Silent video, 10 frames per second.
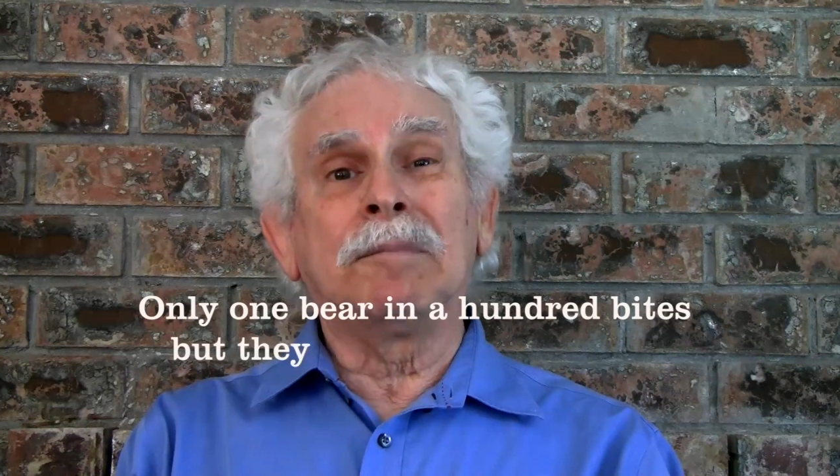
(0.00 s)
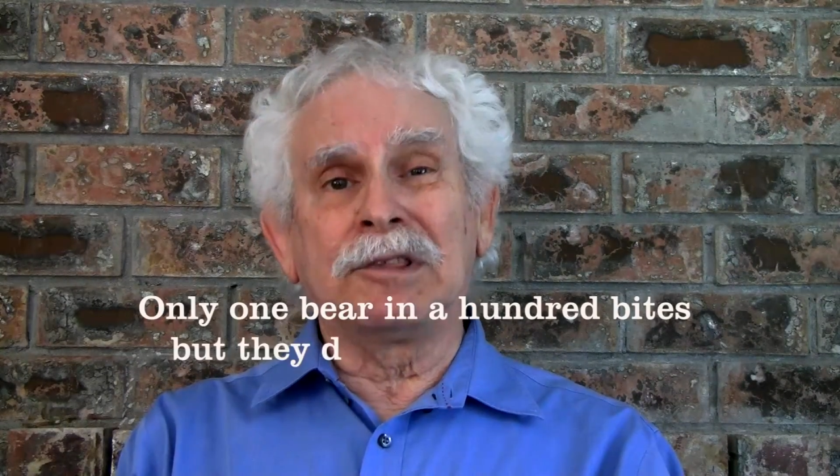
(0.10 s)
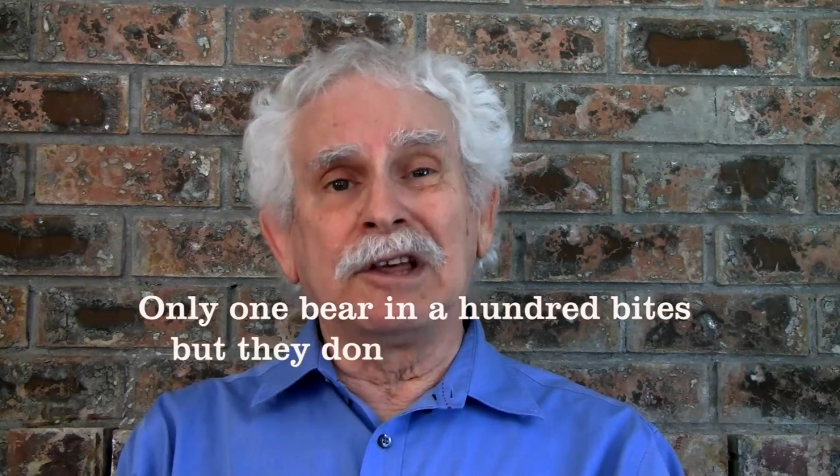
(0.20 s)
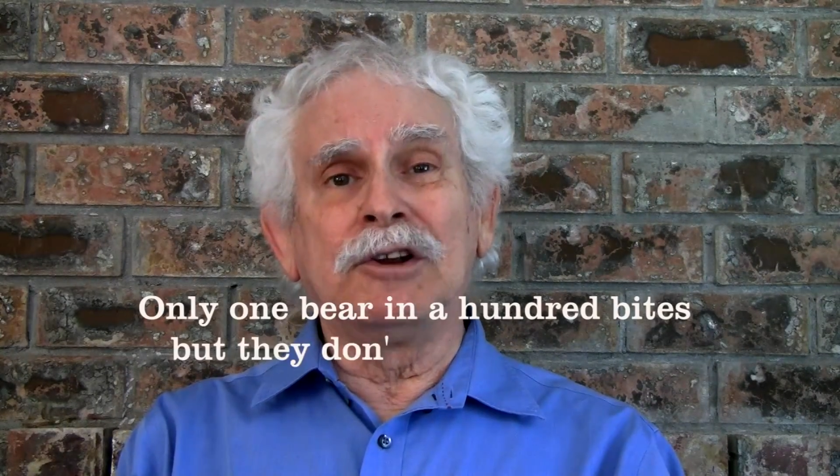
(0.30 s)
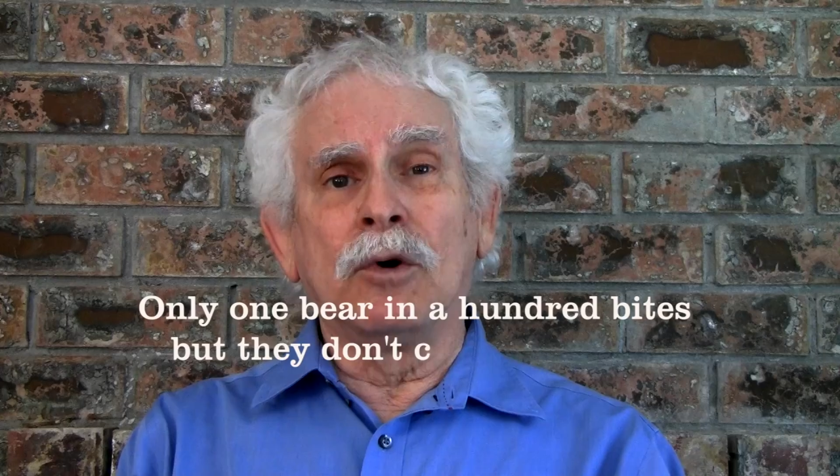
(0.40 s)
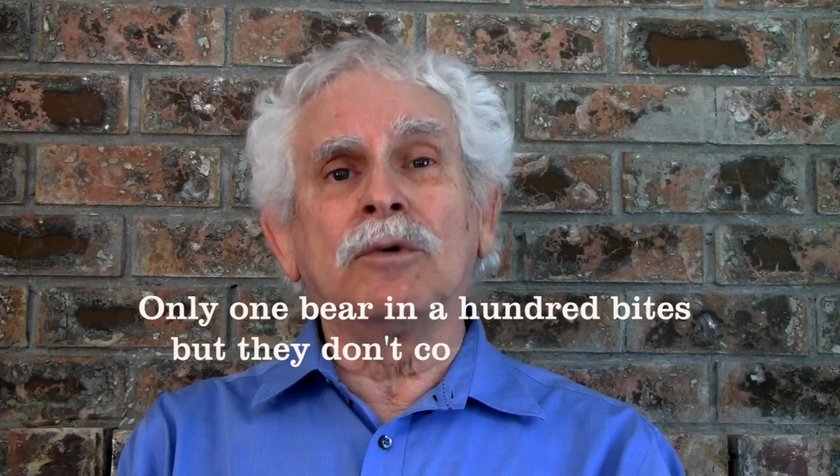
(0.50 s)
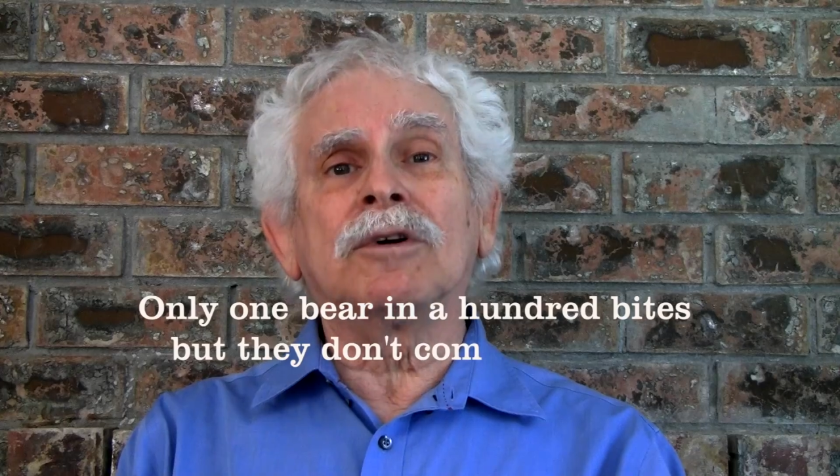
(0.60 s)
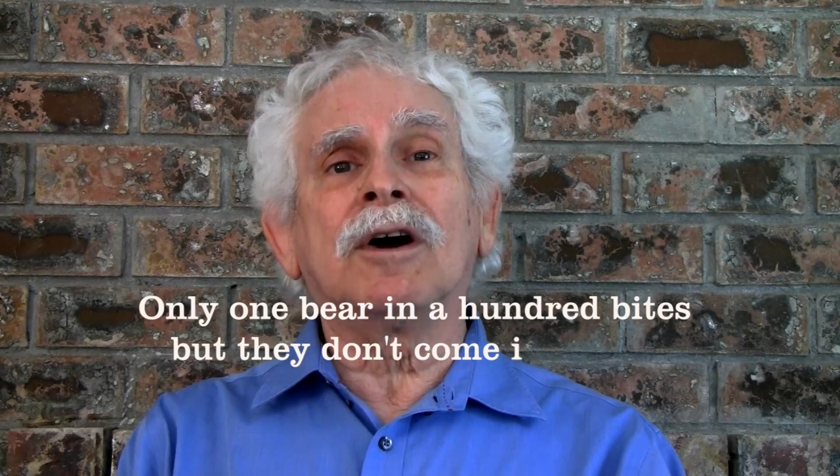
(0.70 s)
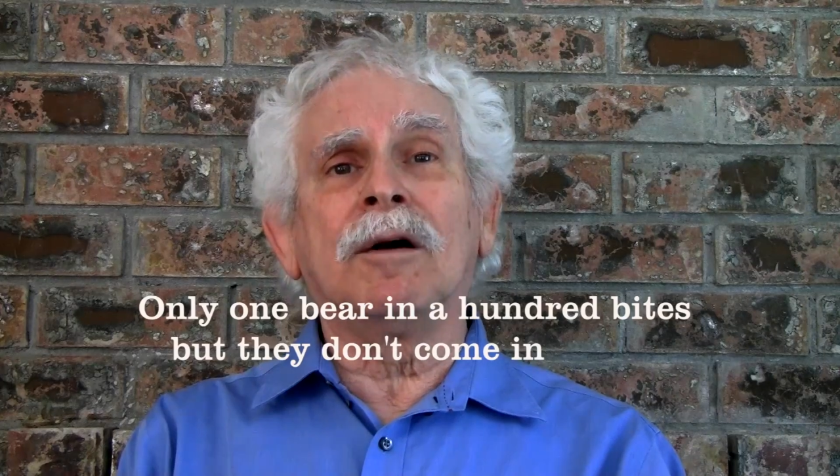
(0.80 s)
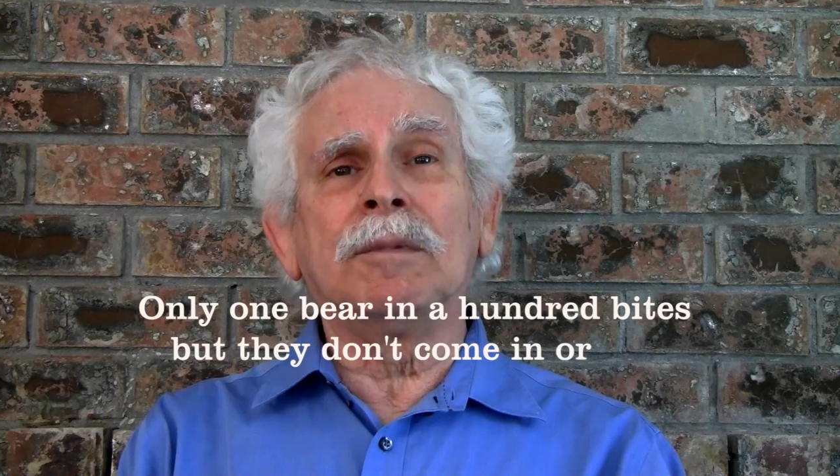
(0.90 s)
but they
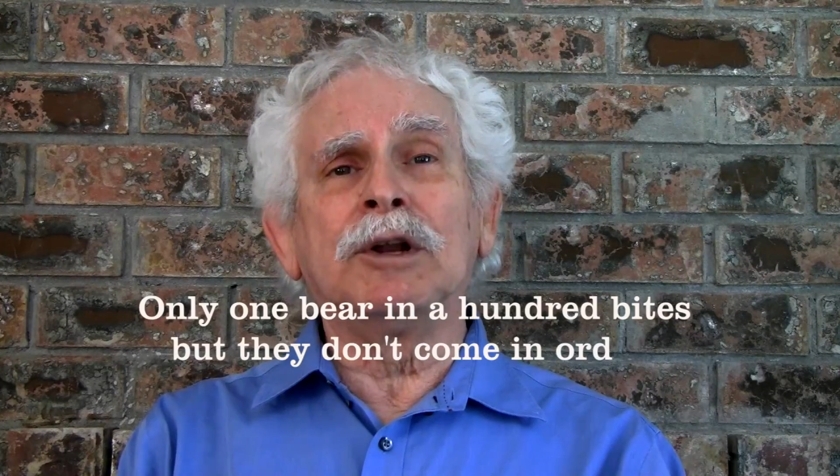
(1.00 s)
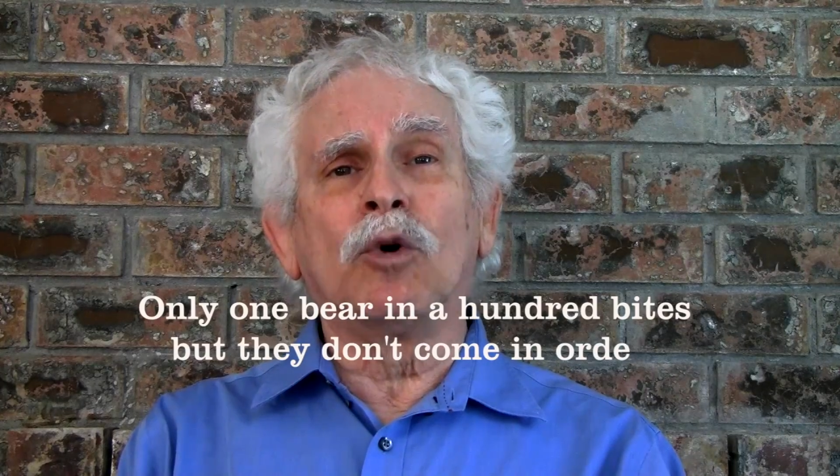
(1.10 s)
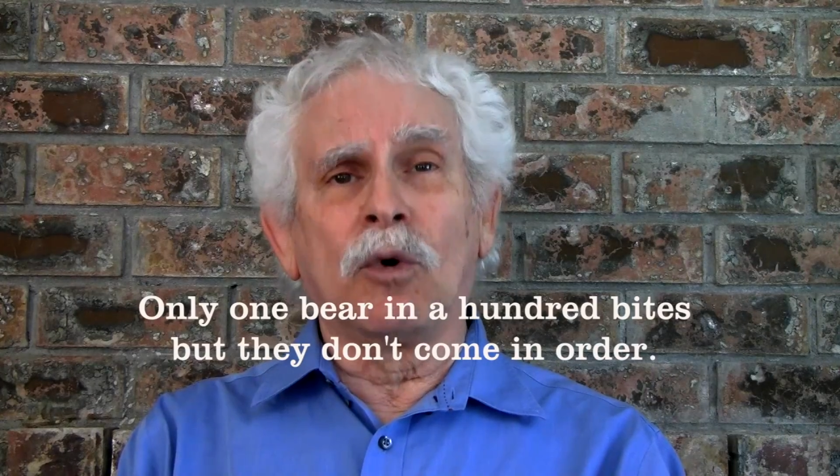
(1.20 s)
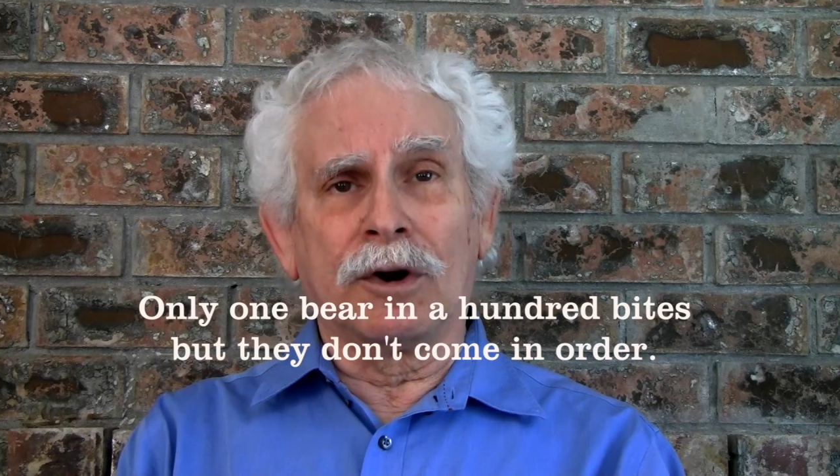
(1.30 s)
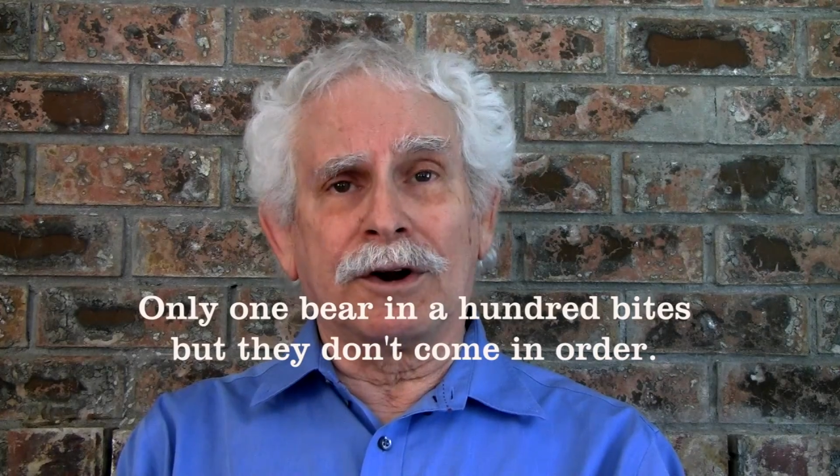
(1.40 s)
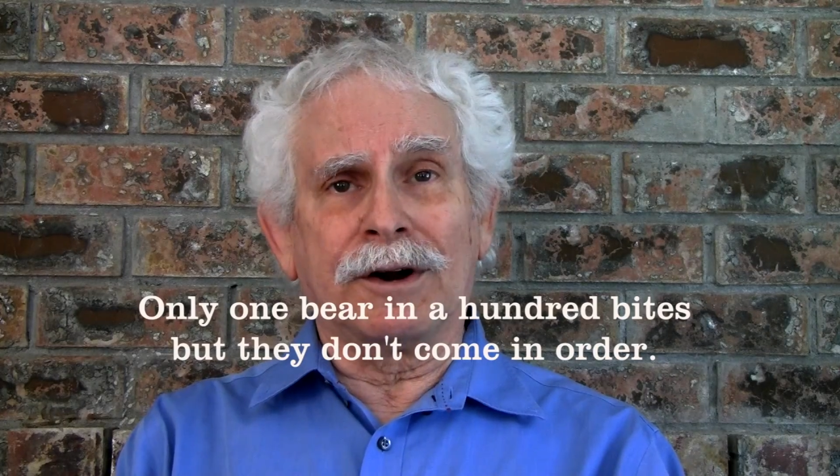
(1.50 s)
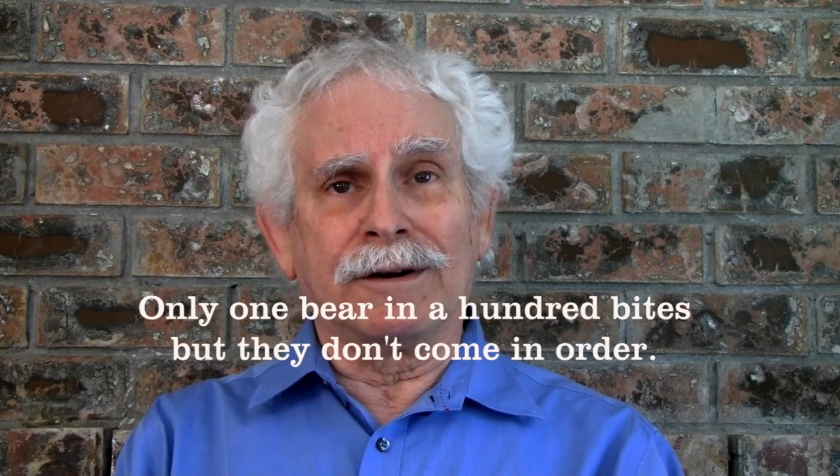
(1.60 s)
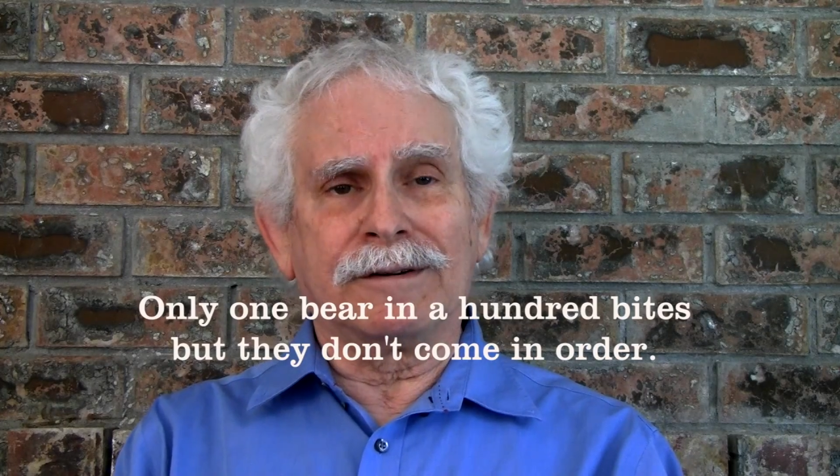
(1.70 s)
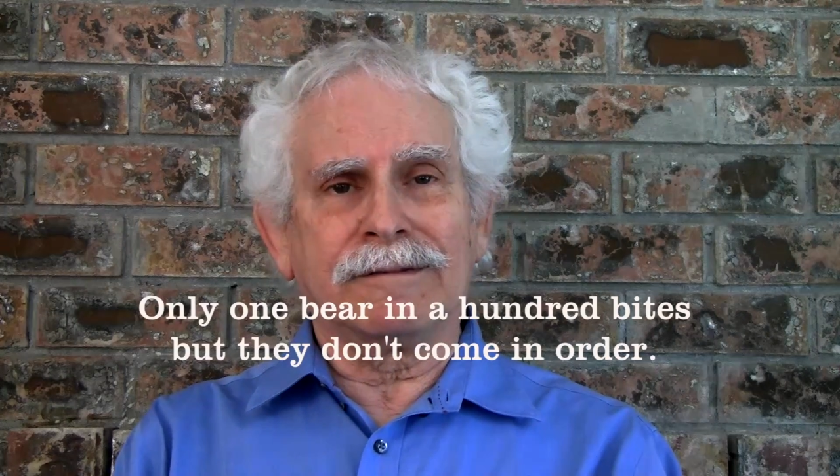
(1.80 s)
don't come in order.